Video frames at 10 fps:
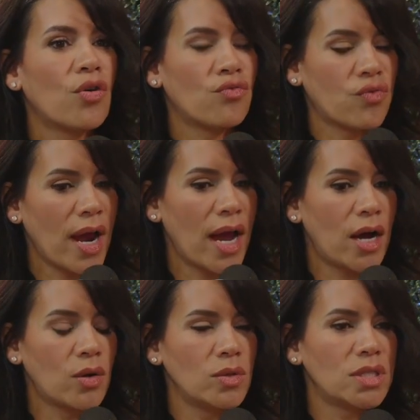
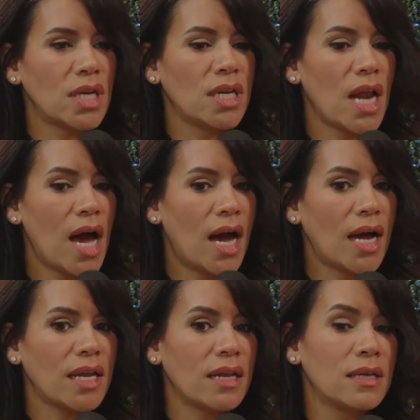around
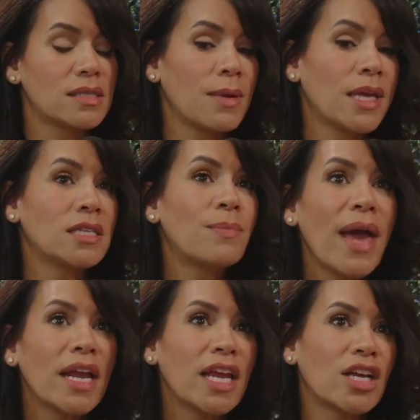not speaking
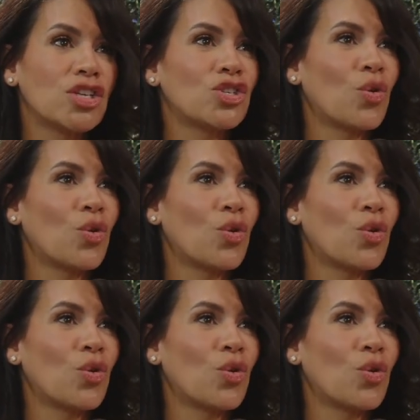Spanish